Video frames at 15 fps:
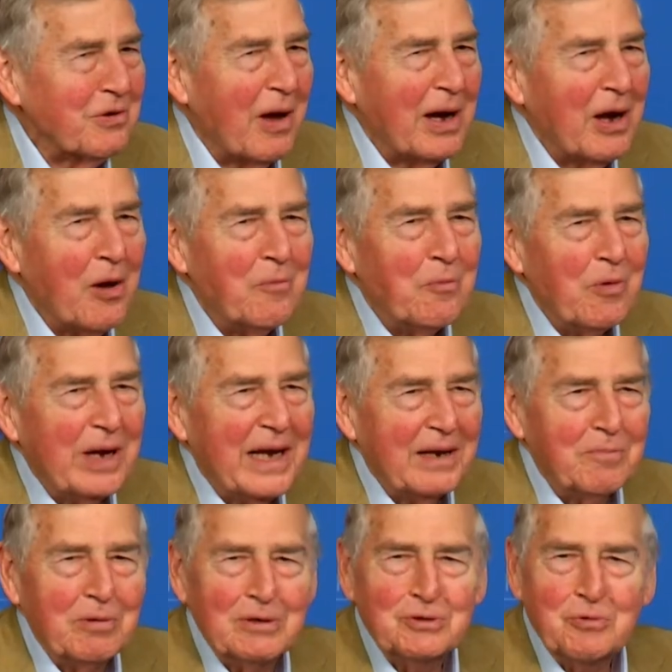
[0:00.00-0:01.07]
So I hope we
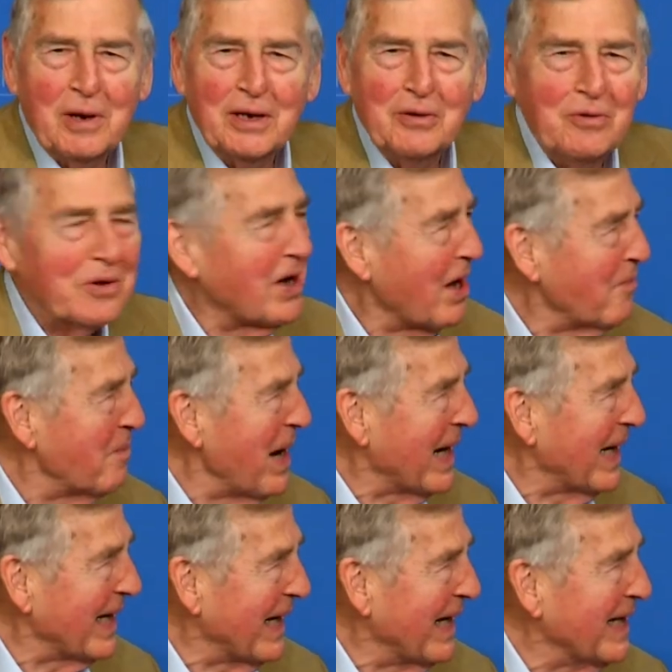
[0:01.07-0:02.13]
can persuade you to come
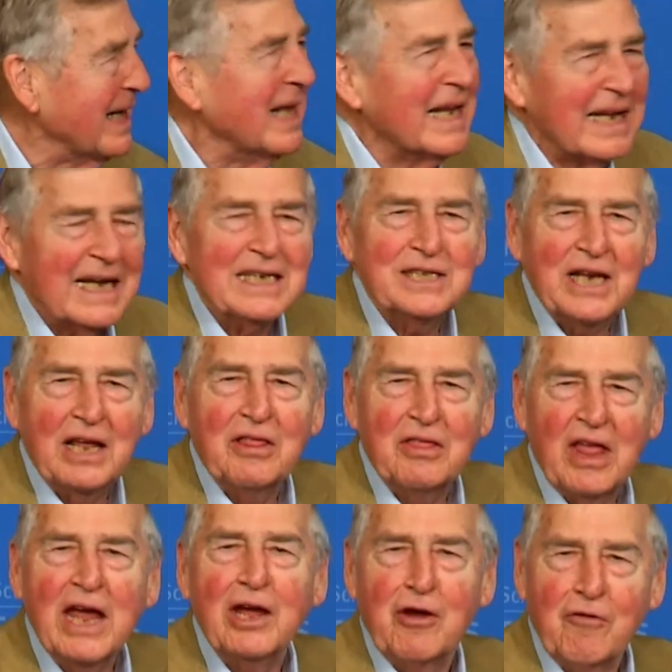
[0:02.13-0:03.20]
back again. Let's say
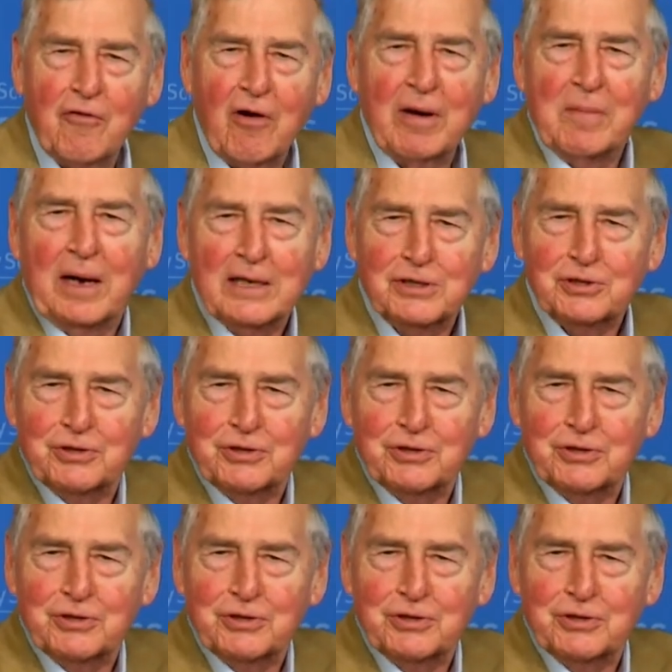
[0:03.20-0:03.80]
thank you very much.